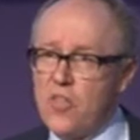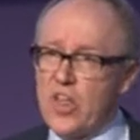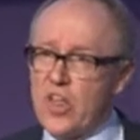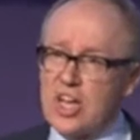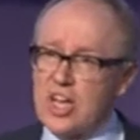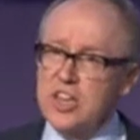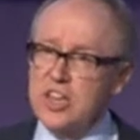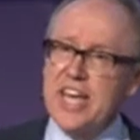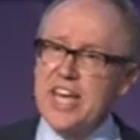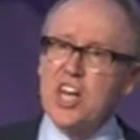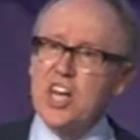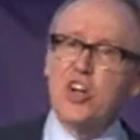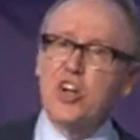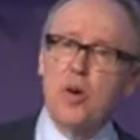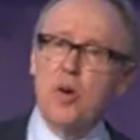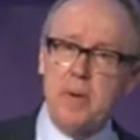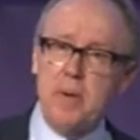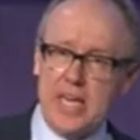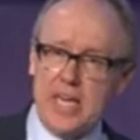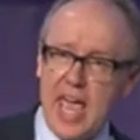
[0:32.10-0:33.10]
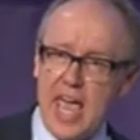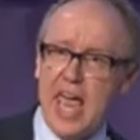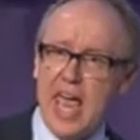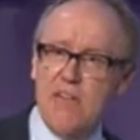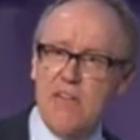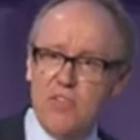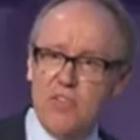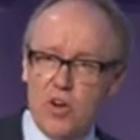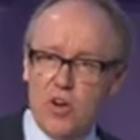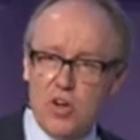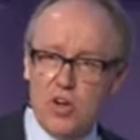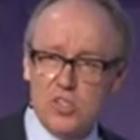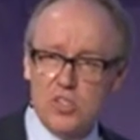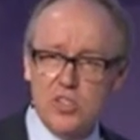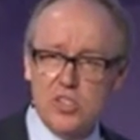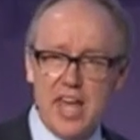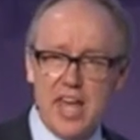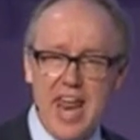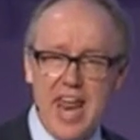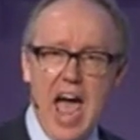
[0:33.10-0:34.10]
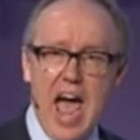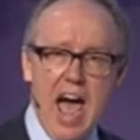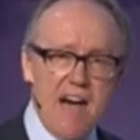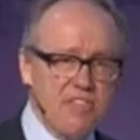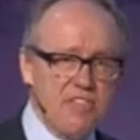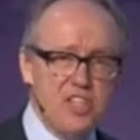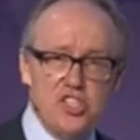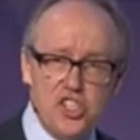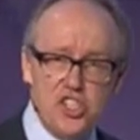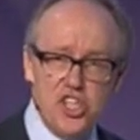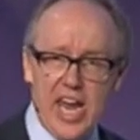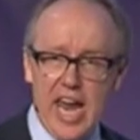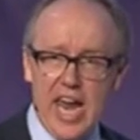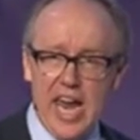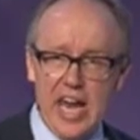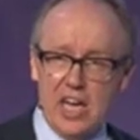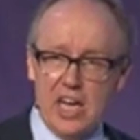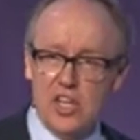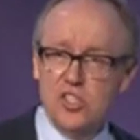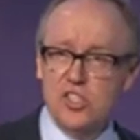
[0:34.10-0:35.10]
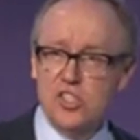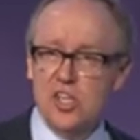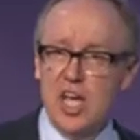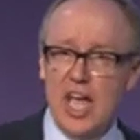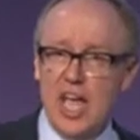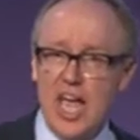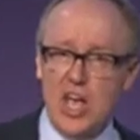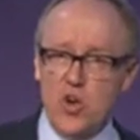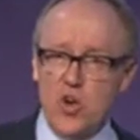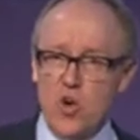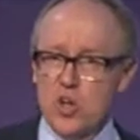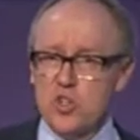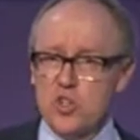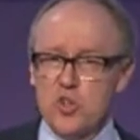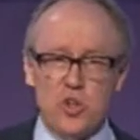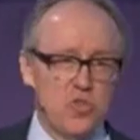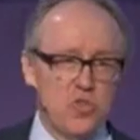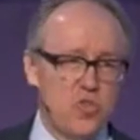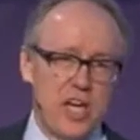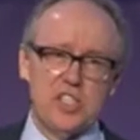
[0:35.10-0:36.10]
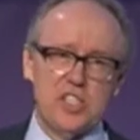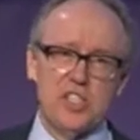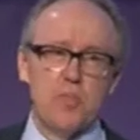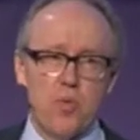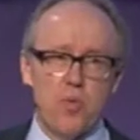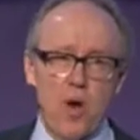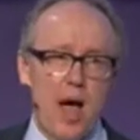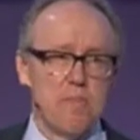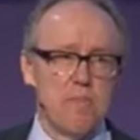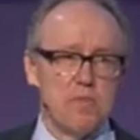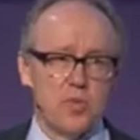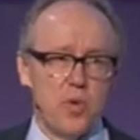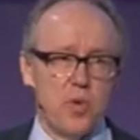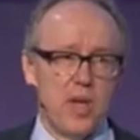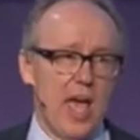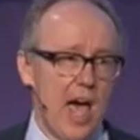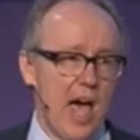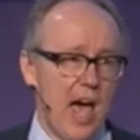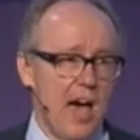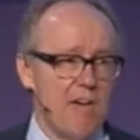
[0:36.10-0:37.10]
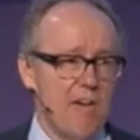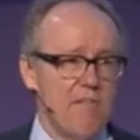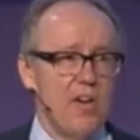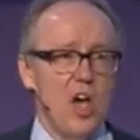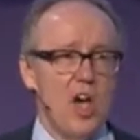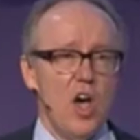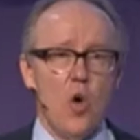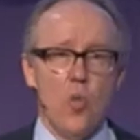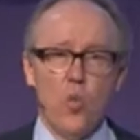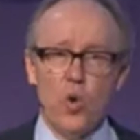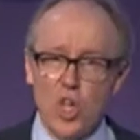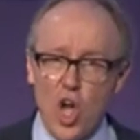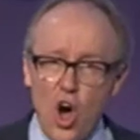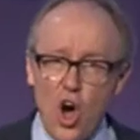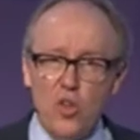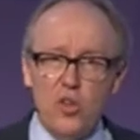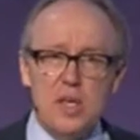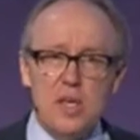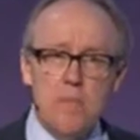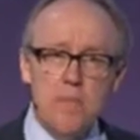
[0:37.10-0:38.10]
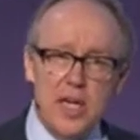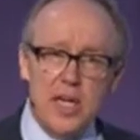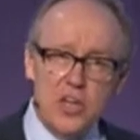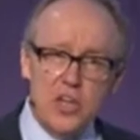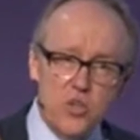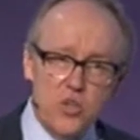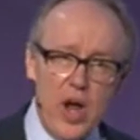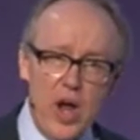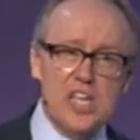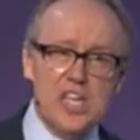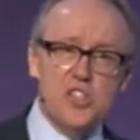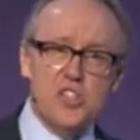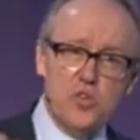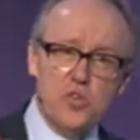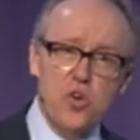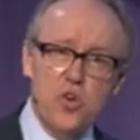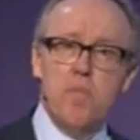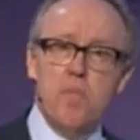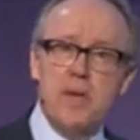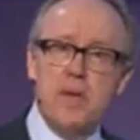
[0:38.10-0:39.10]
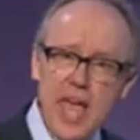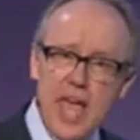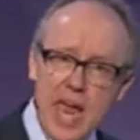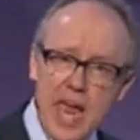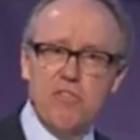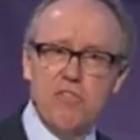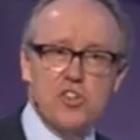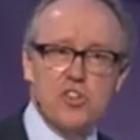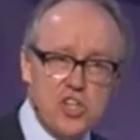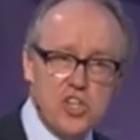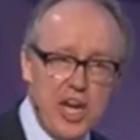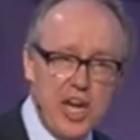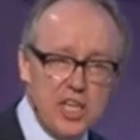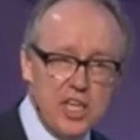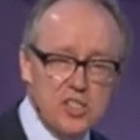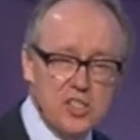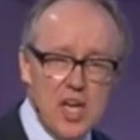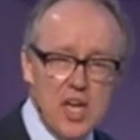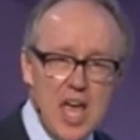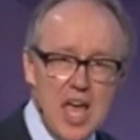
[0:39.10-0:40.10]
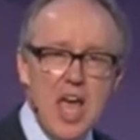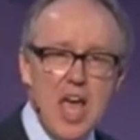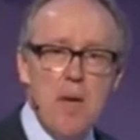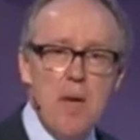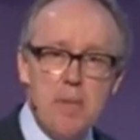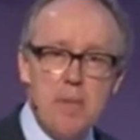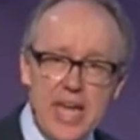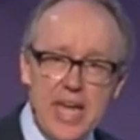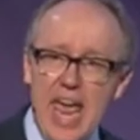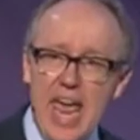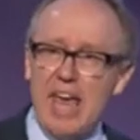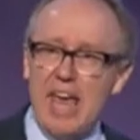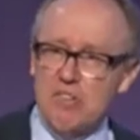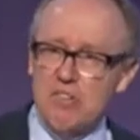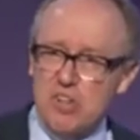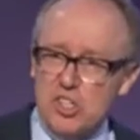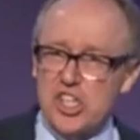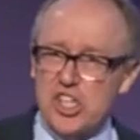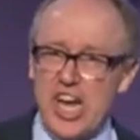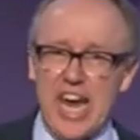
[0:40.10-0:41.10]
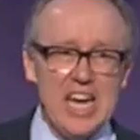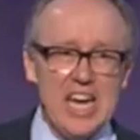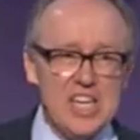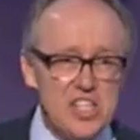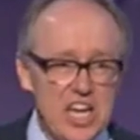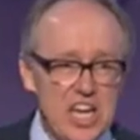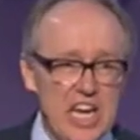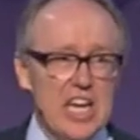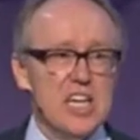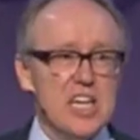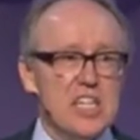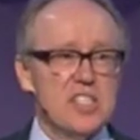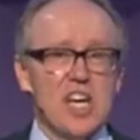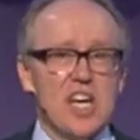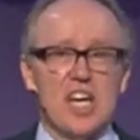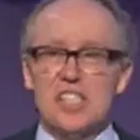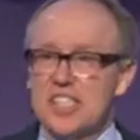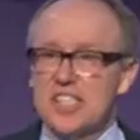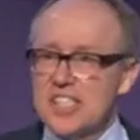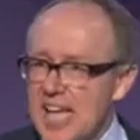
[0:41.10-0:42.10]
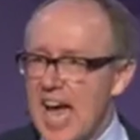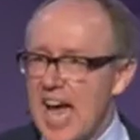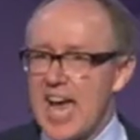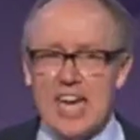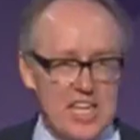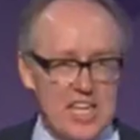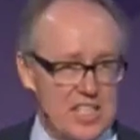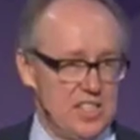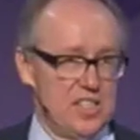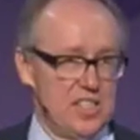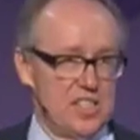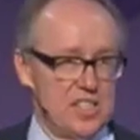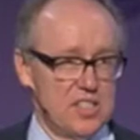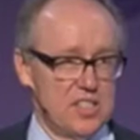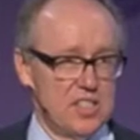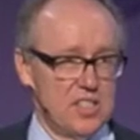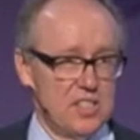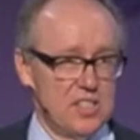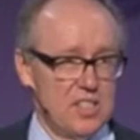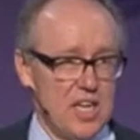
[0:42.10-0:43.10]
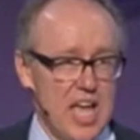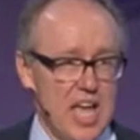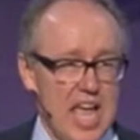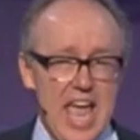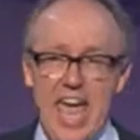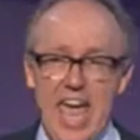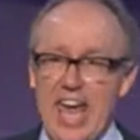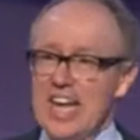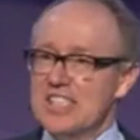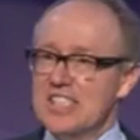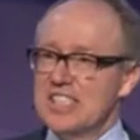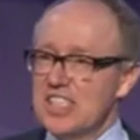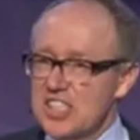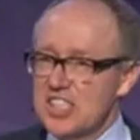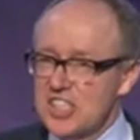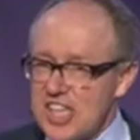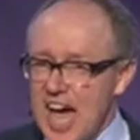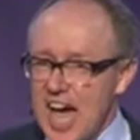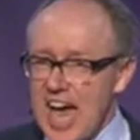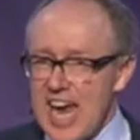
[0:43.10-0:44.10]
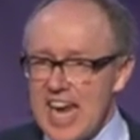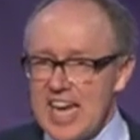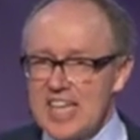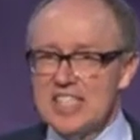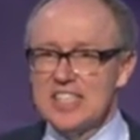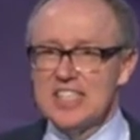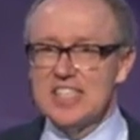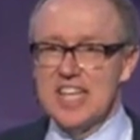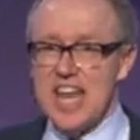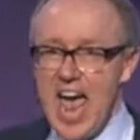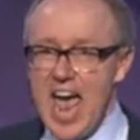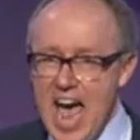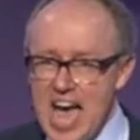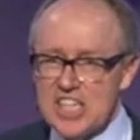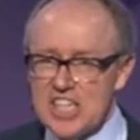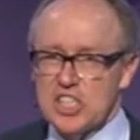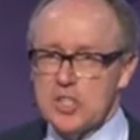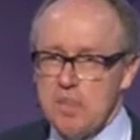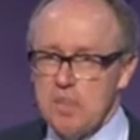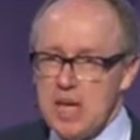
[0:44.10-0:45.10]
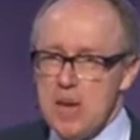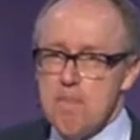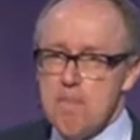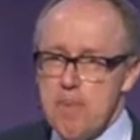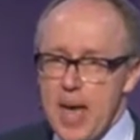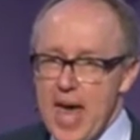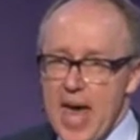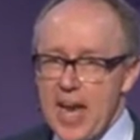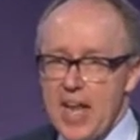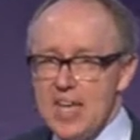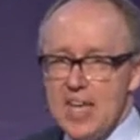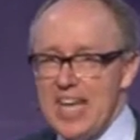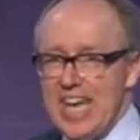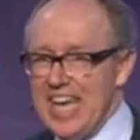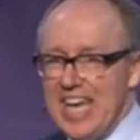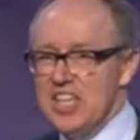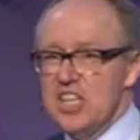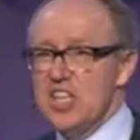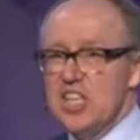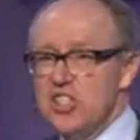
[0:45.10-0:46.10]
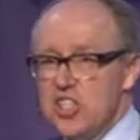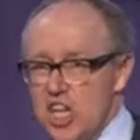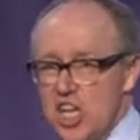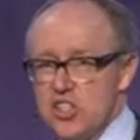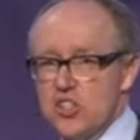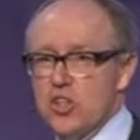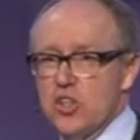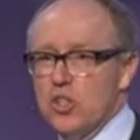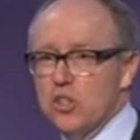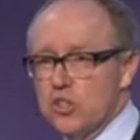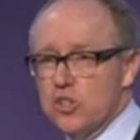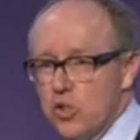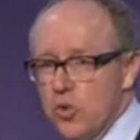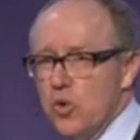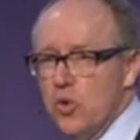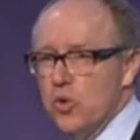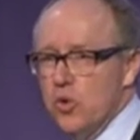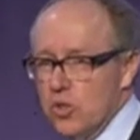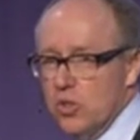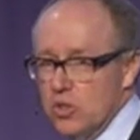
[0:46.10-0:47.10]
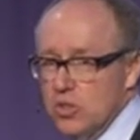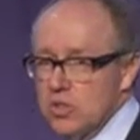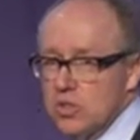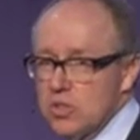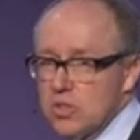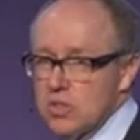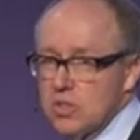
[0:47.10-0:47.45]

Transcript: The clinical behaviors that have to change in order to address the problems we have will only be addressed through behavior change. Behavior change is a science, and it's a science that has to be embedded into digital tools.